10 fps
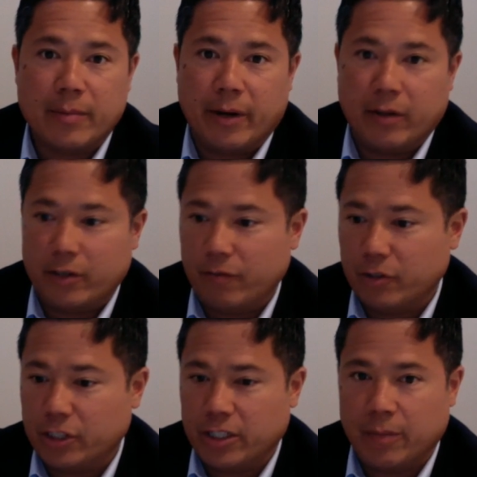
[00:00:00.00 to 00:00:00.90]
Maryland, and
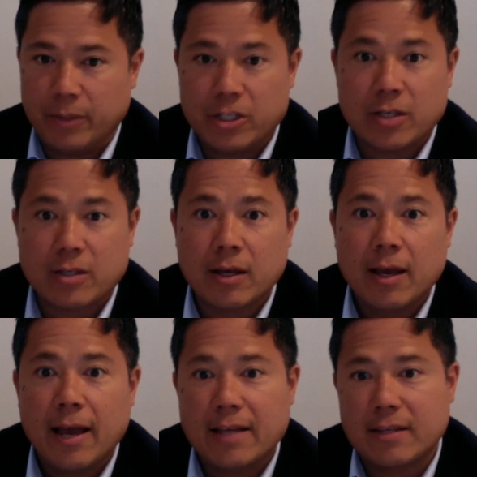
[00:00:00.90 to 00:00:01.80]
Virginia, but just
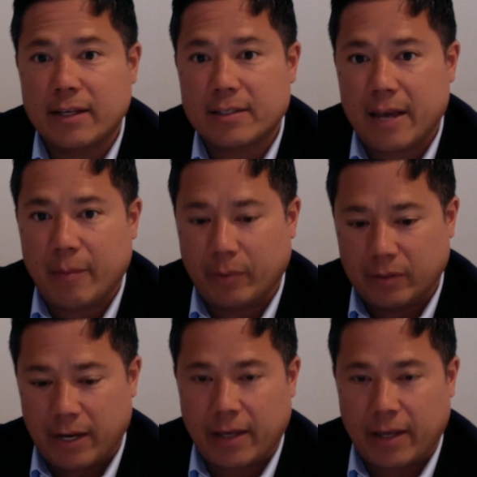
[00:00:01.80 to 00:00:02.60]
as an example,